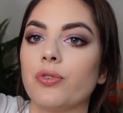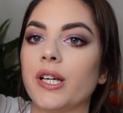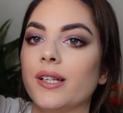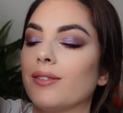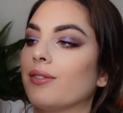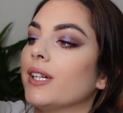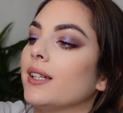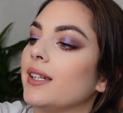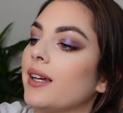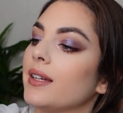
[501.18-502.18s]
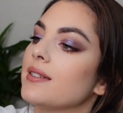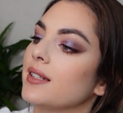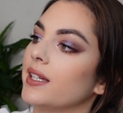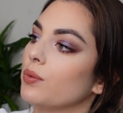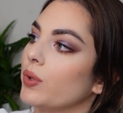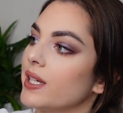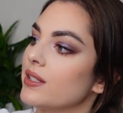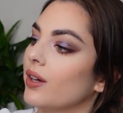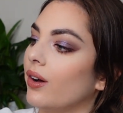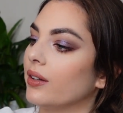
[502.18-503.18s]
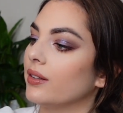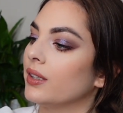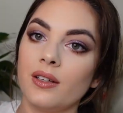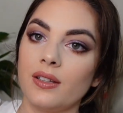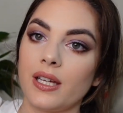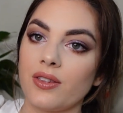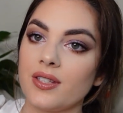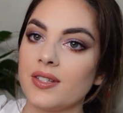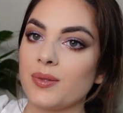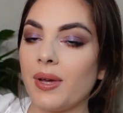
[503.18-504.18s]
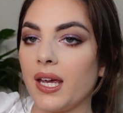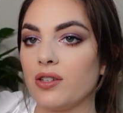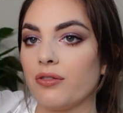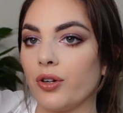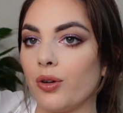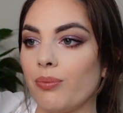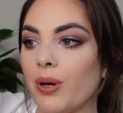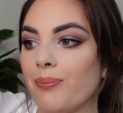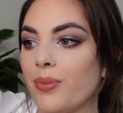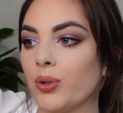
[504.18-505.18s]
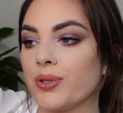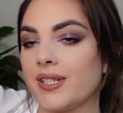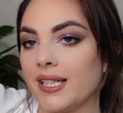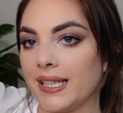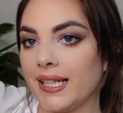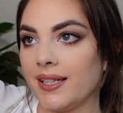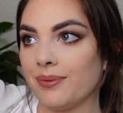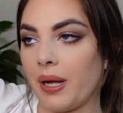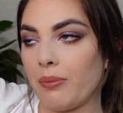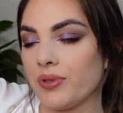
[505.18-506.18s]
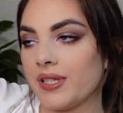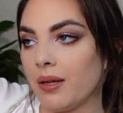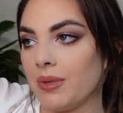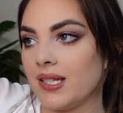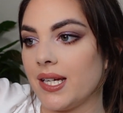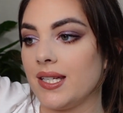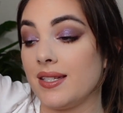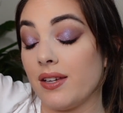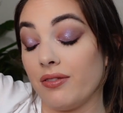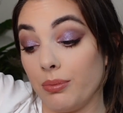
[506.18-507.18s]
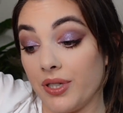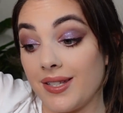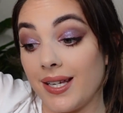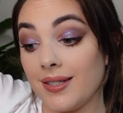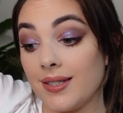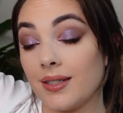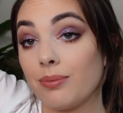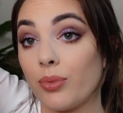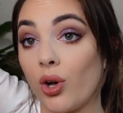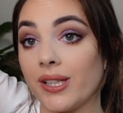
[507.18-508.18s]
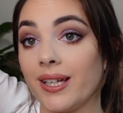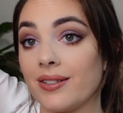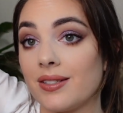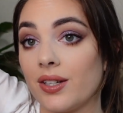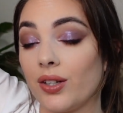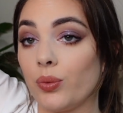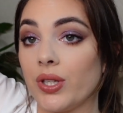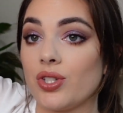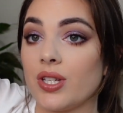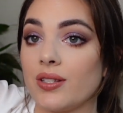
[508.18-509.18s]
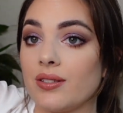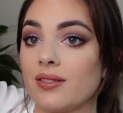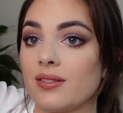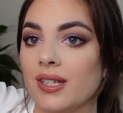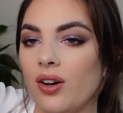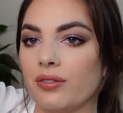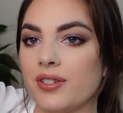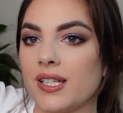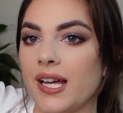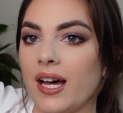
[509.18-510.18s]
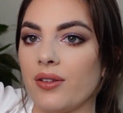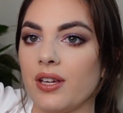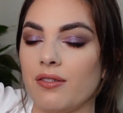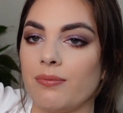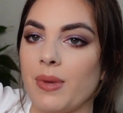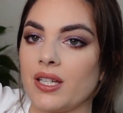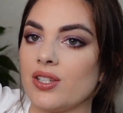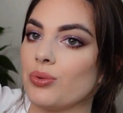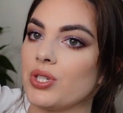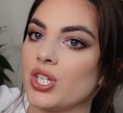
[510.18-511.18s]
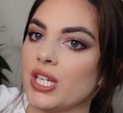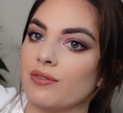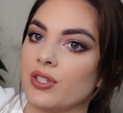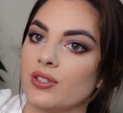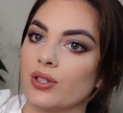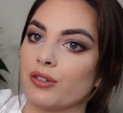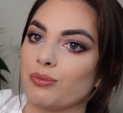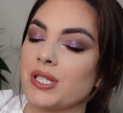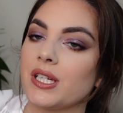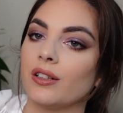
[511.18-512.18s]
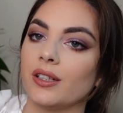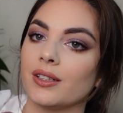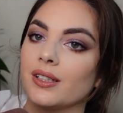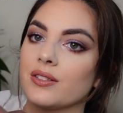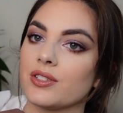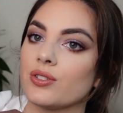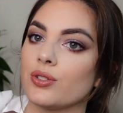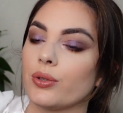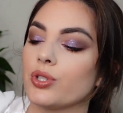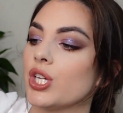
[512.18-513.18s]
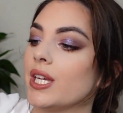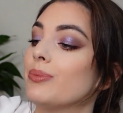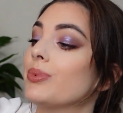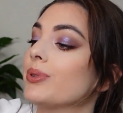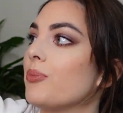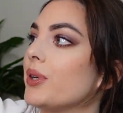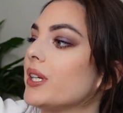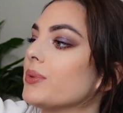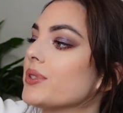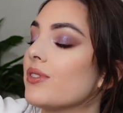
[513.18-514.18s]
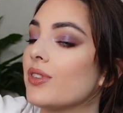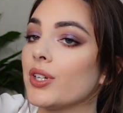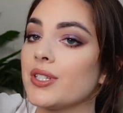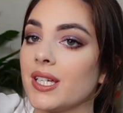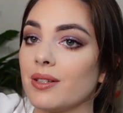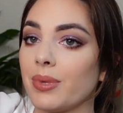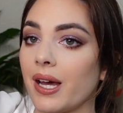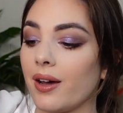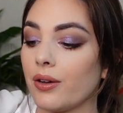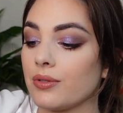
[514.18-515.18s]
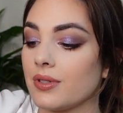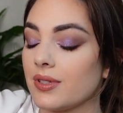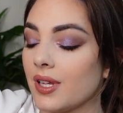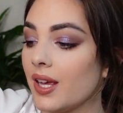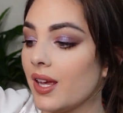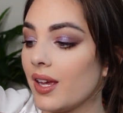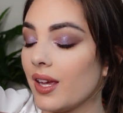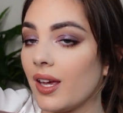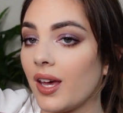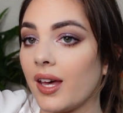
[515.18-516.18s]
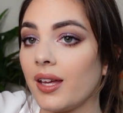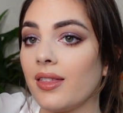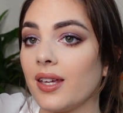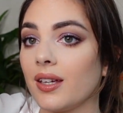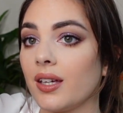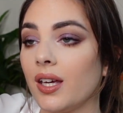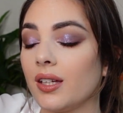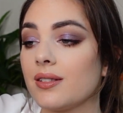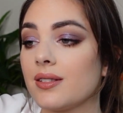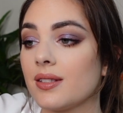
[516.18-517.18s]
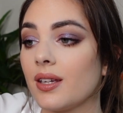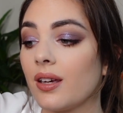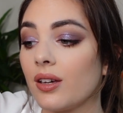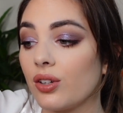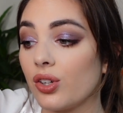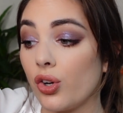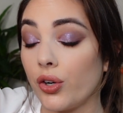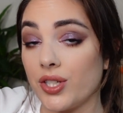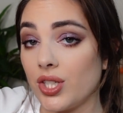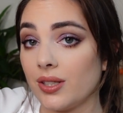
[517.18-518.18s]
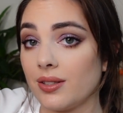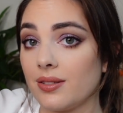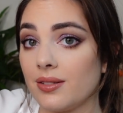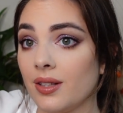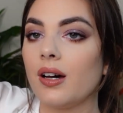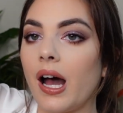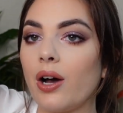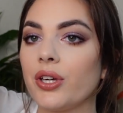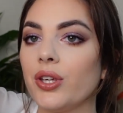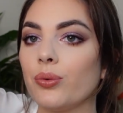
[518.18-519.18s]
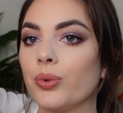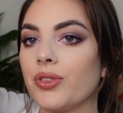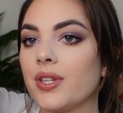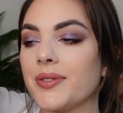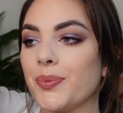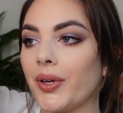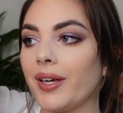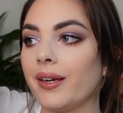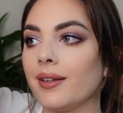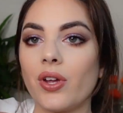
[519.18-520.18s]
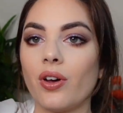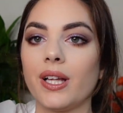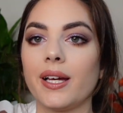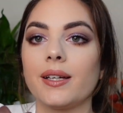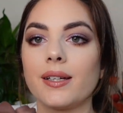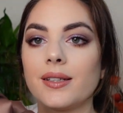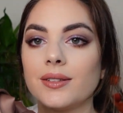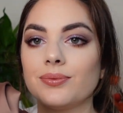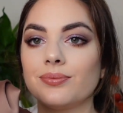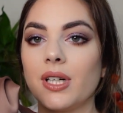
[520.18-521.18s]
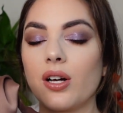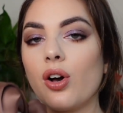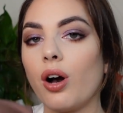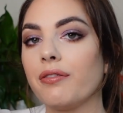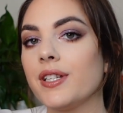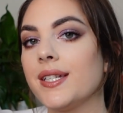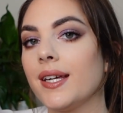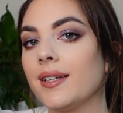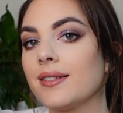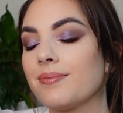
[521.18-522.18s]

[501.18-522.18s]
really, really nicely when it's on. Now this is made from mostly, by mostly I mean 97% polyester, which is obviously how they've managed to achieve this look of material so cheap, but it was £13. I think it's gorgeous. How cute would this be on like a coffee date?